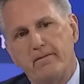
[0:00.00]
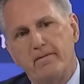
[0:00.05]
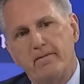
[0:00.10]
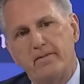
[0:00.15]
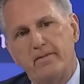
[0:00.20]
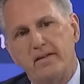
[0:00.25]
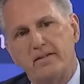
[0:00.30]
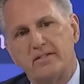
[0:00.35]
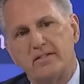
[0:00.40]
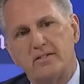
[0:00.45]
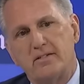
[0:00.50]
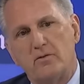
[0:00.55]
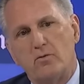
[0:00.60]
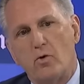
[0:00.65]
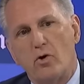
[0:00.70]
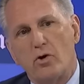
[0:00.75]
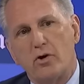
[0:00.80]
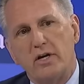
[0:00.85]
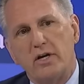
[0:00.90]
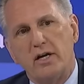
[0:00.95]
this isn't
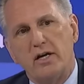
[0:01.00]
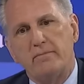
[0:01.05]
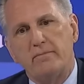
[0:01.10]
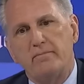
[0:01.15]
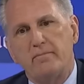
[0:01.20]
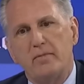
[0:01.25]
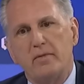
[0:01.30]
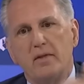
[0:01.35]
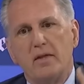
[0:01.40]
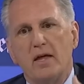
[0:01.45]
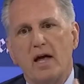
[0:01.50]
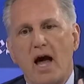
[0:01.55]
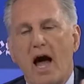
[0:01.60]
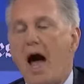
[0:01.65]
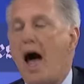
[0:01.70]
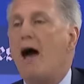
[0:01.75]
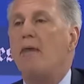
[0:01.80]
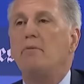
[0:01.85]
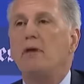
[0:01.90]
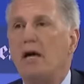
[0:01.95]
working.
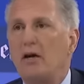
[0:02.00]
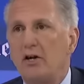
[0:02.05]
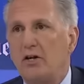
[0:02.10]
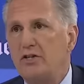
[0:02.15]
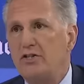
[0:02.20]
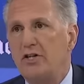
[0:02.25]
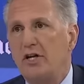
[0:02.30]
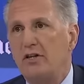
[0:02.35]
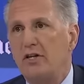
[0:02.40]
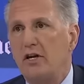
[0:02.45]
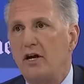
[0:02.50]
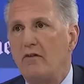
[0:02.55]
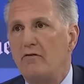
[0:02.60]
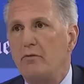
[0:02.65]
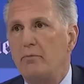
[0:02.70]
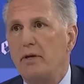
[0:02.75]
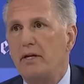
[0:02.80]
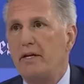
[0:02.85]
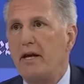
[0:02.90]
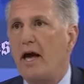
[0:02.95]
I'm not going to shut the
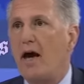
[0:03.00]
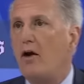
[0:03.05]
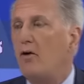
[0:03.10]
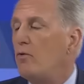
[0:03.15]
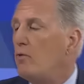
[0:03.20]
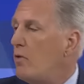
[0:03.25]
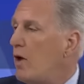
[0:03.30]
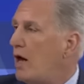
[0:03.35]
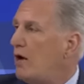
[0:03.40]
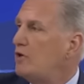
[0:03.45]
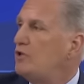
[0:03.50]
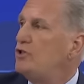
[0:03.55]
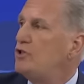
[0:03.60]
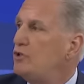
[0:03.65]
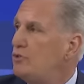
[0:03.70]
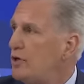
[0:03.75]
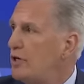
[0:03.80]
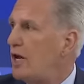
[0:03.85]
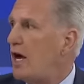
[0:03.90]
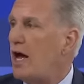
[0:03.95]
government down. Why don't
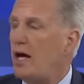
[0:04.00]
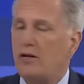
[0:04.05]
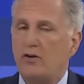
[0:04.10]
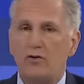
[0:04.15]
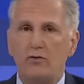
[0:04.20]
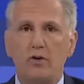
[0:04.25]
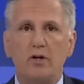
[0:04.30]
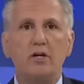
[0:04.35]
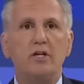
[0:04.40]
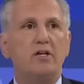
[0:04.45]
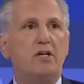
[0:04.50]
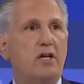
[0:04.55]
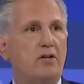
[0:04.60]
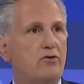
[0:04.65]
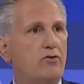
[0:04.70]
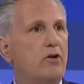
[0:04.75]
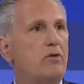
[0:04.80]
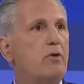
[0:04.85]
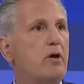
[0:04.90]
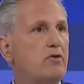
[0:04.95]
you and I do a
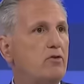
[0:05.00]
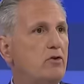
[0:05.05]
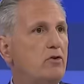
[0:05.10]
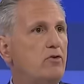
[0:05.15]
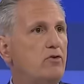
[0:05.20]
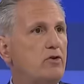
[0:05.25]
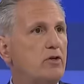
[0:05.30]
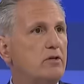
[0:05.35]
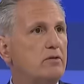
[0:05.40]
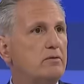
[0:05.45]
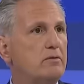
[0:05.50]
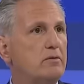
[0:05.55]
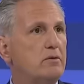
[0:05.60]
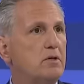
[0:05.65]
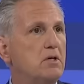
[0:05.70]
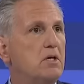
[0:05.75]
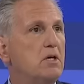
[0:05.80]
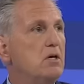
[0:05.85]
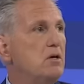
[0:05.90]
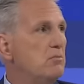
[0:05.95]
continuing resolution?
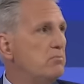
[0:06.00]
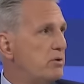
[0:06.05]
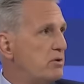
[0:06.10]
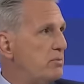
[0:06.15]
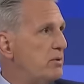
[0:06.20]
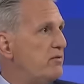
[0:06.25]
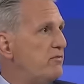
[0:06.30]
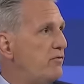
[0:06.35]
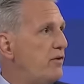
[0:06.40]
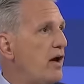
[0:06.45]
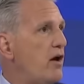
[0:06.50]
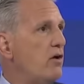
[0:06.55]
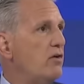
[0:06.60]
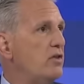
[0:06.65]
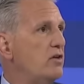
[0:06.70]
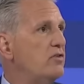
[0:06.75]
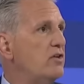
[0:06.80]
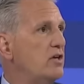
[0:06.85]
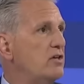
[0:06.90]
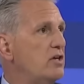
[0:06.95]
But to be fair, in
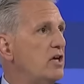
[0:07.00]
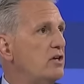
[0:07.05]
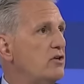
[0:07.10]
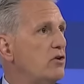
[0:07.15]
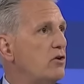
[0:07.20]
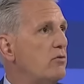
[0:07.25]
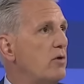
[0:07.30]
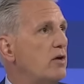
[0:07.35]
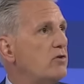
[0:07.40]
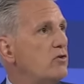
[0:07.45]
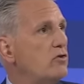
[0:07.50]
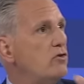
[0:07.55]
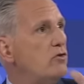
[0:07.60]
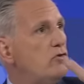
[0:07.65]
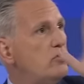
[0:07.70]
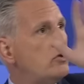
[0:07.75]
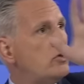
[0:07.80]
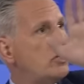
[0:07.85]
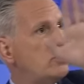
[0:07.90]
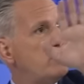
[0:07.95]
this continuing
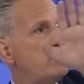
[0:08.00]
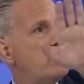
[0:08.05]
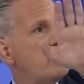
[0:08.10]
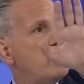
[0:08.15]
resolution,